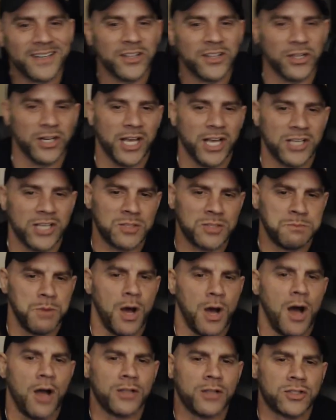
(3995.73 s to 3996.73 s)
They're like
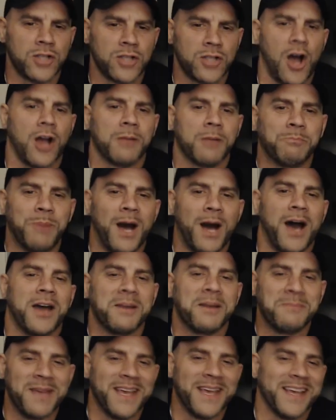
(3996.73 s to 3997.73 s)
small stock
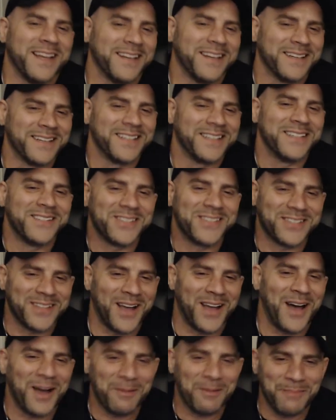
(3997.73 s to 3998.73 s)
bottom end,
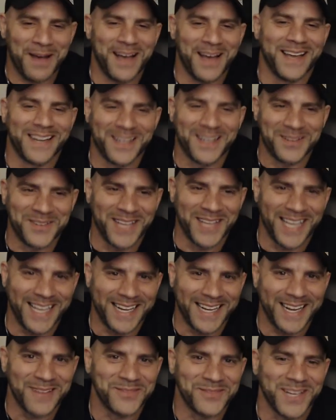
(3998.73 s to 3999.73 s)
stock bottom
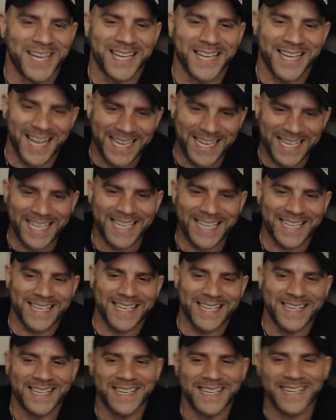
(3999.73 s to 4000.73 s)
end. I'm like, I get it.